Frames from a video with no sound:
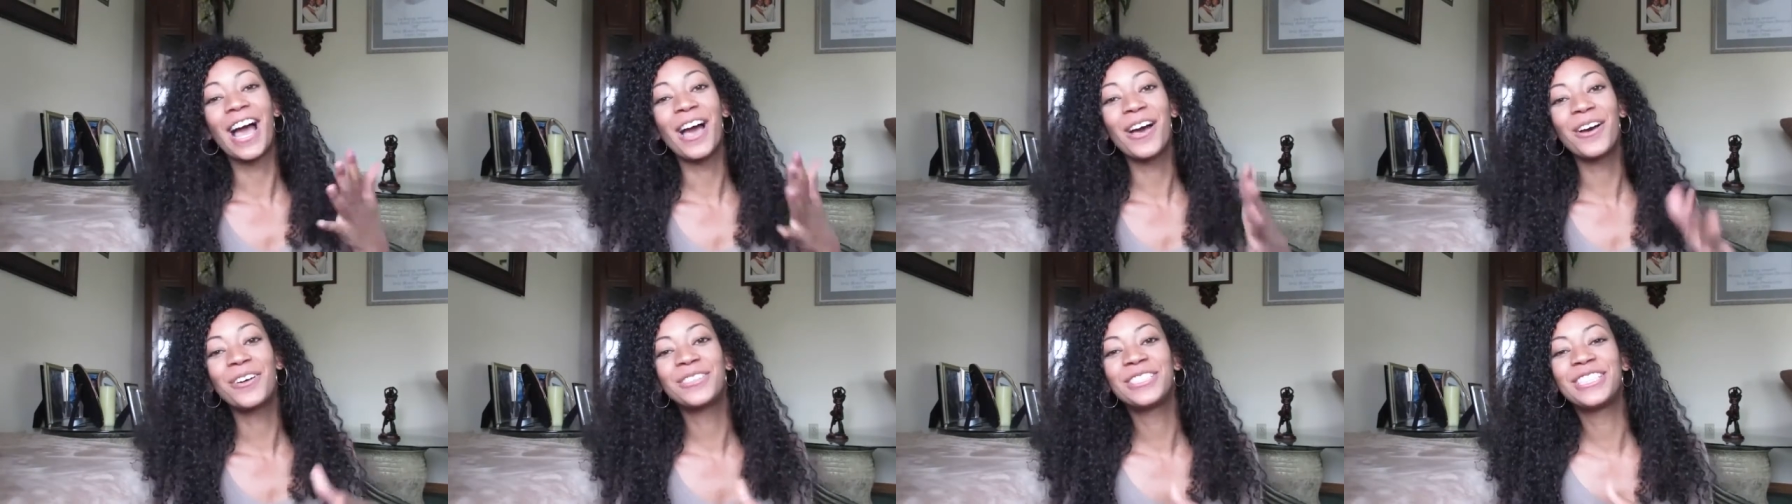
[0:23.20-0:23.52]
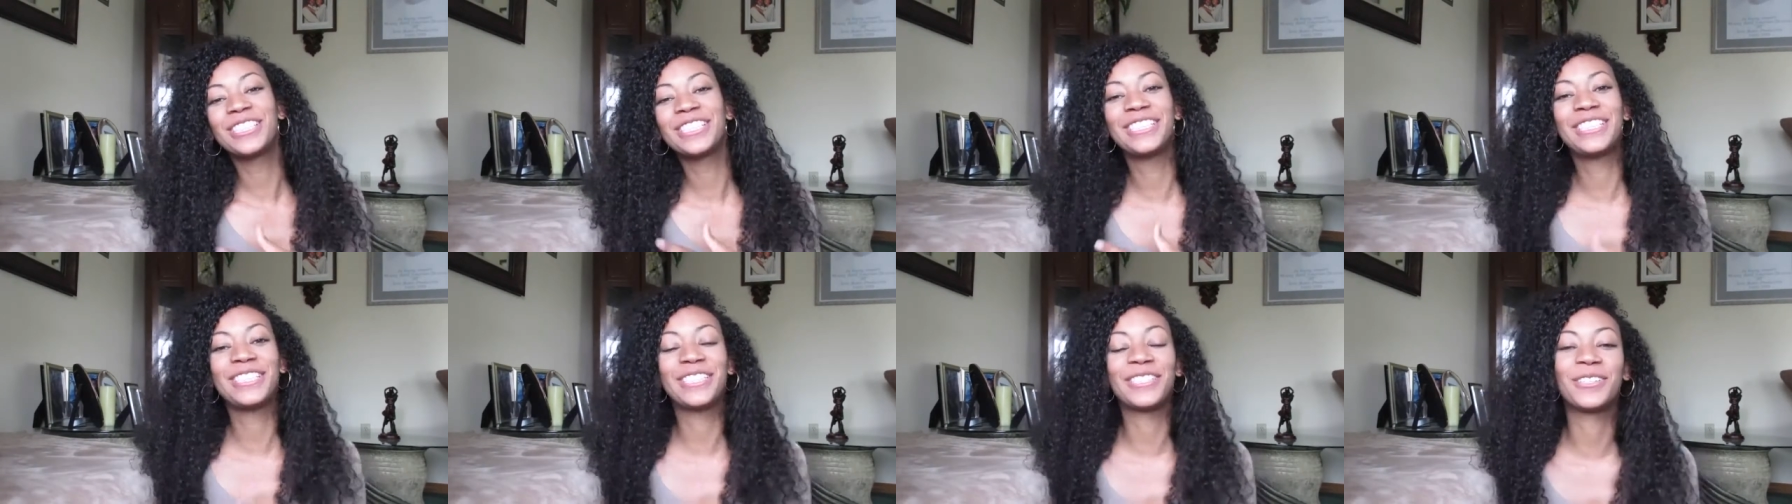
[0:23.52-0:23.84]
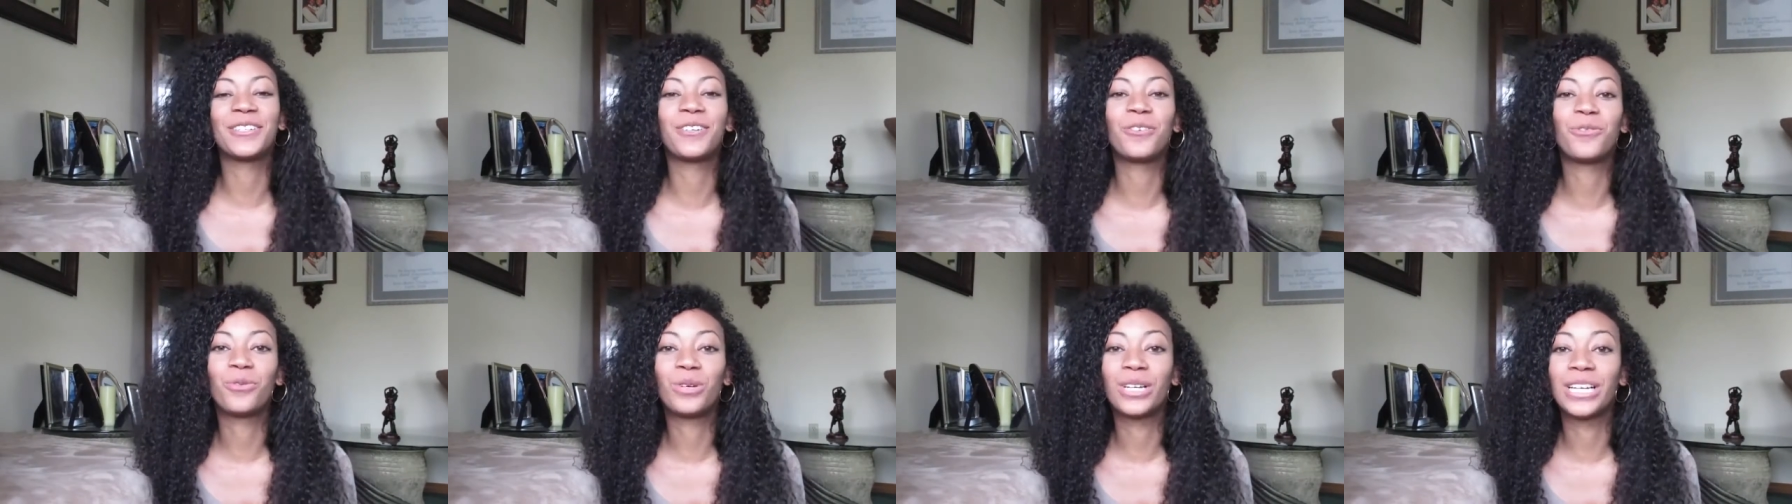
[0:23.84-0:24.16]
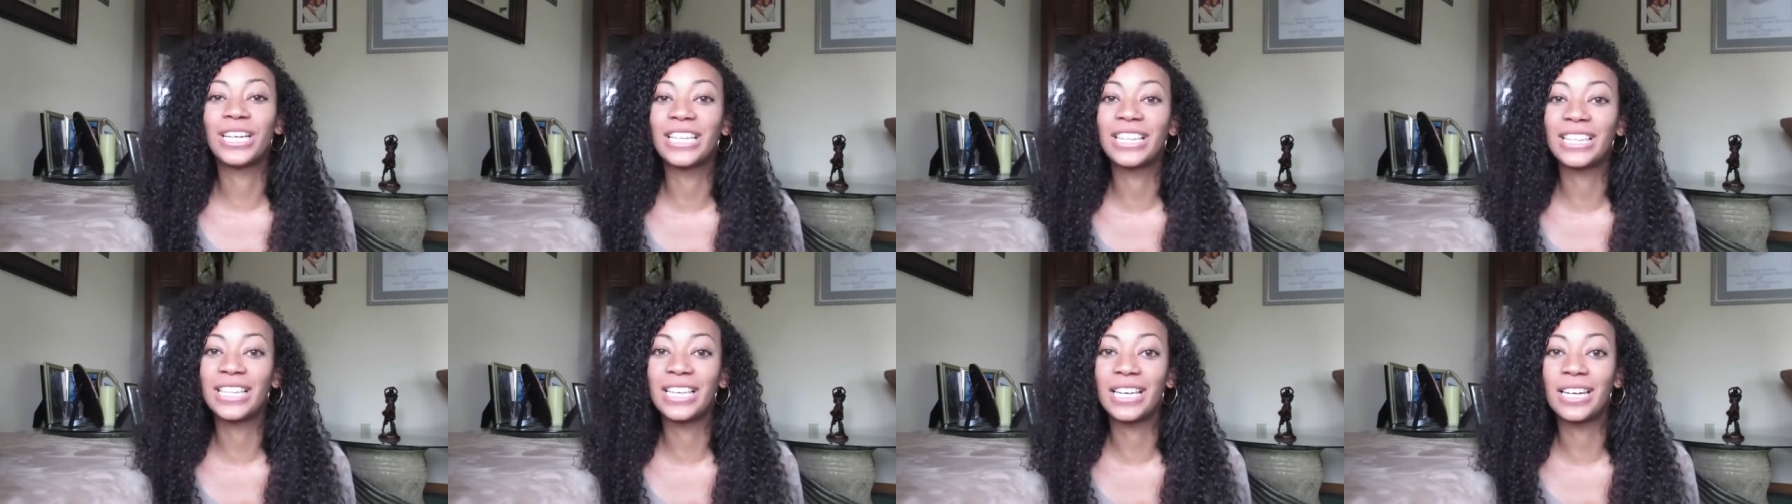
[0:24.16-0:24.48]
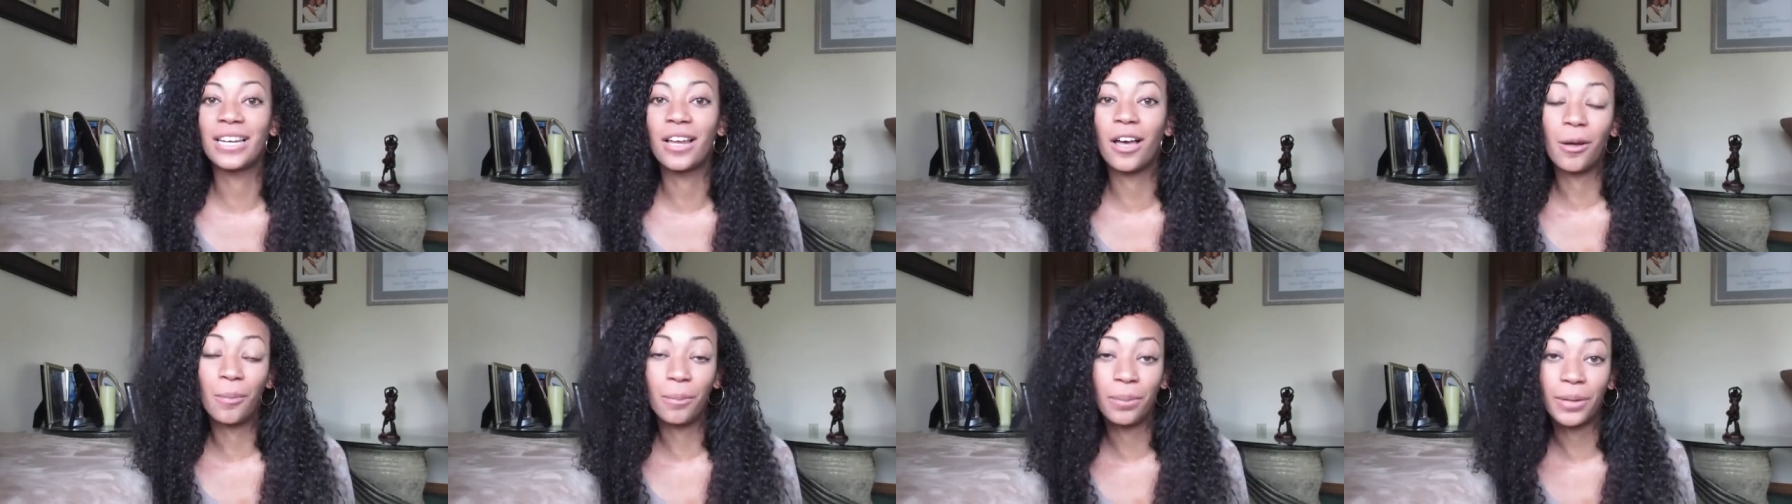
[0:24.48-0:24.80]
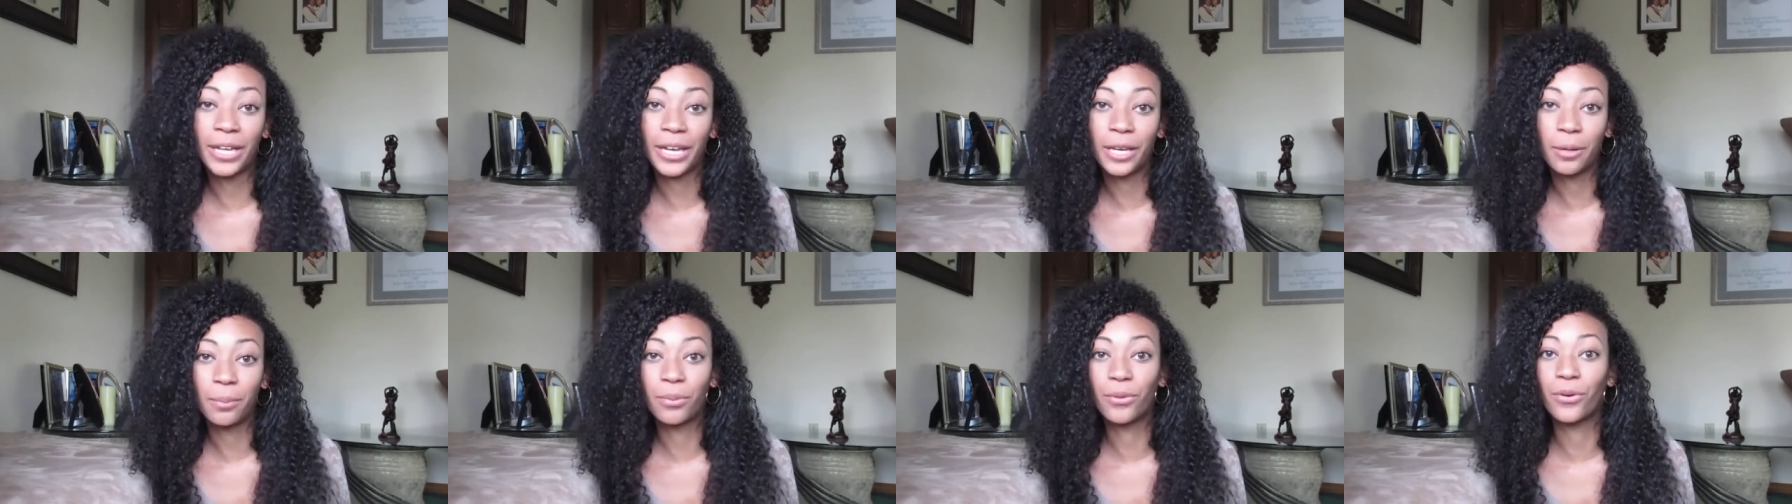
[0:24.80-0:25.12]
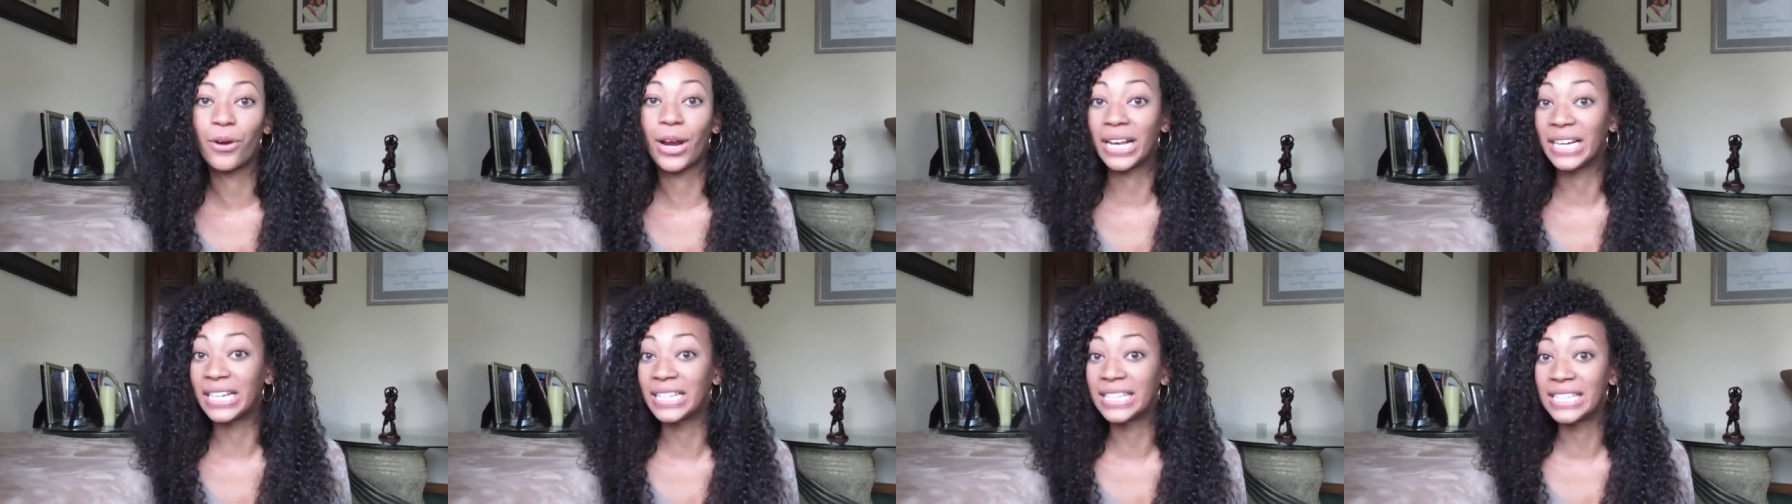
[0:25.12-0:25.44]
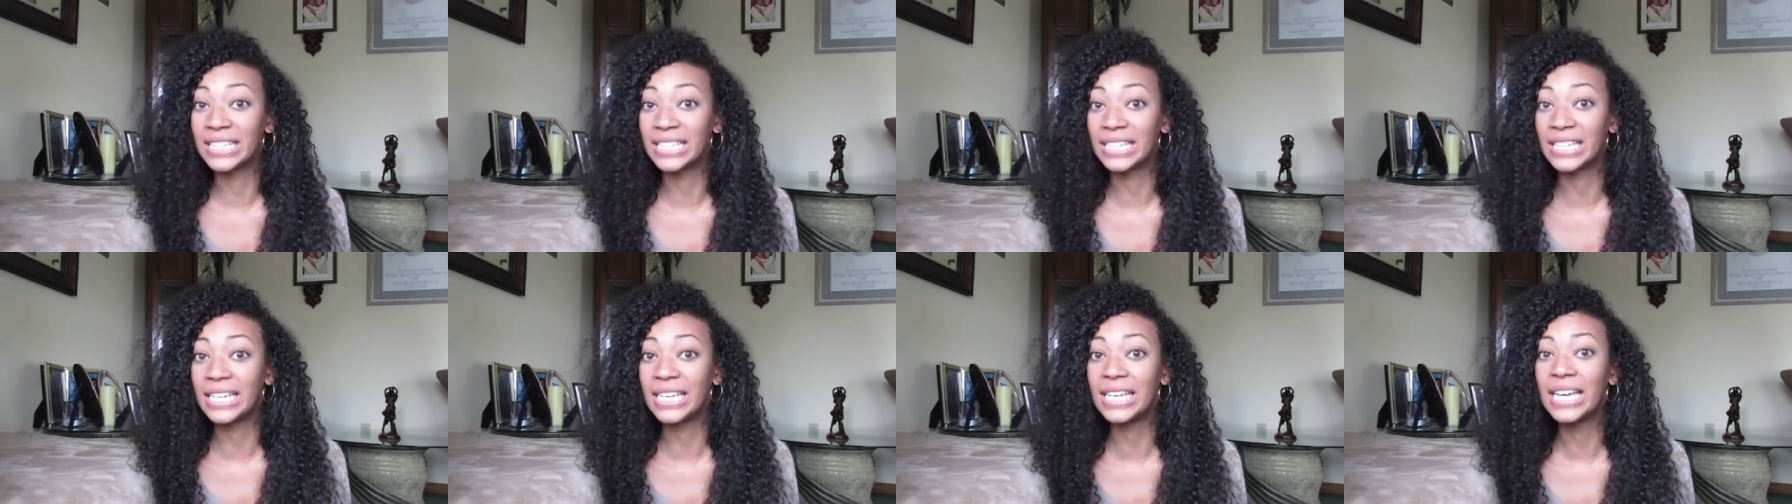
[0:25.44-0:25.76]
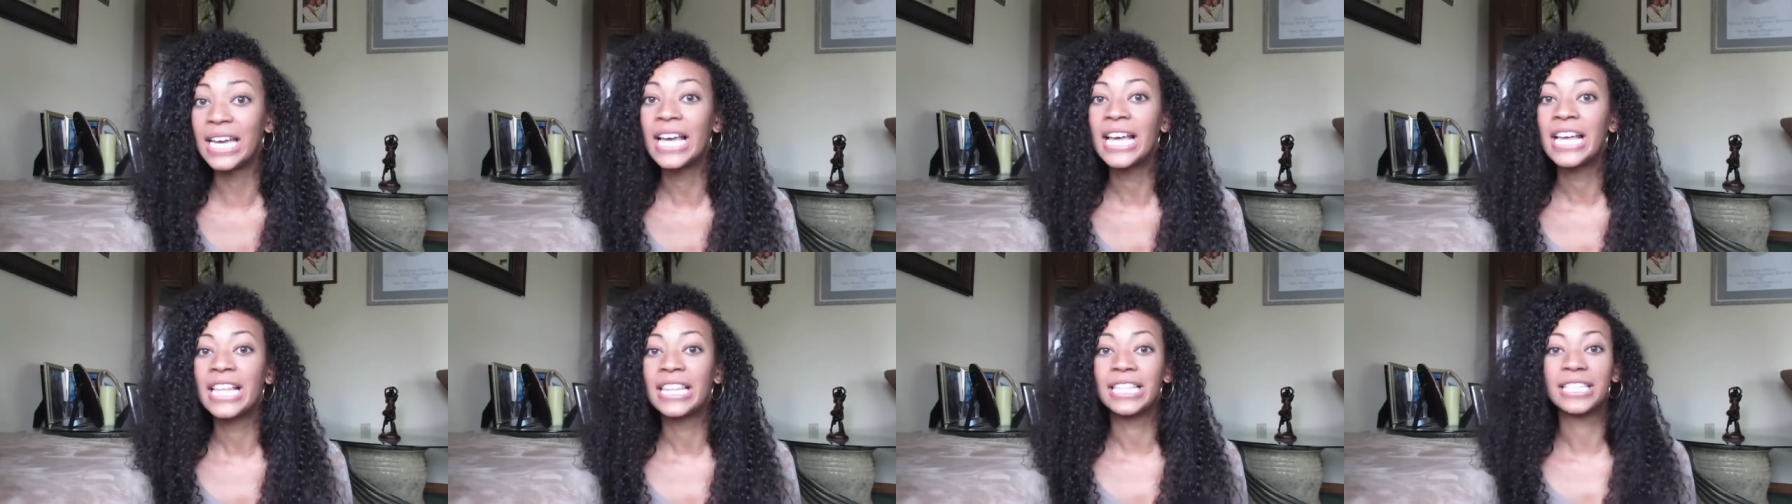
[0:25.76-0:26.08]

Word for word: how to deal with an unplanned pregnancy.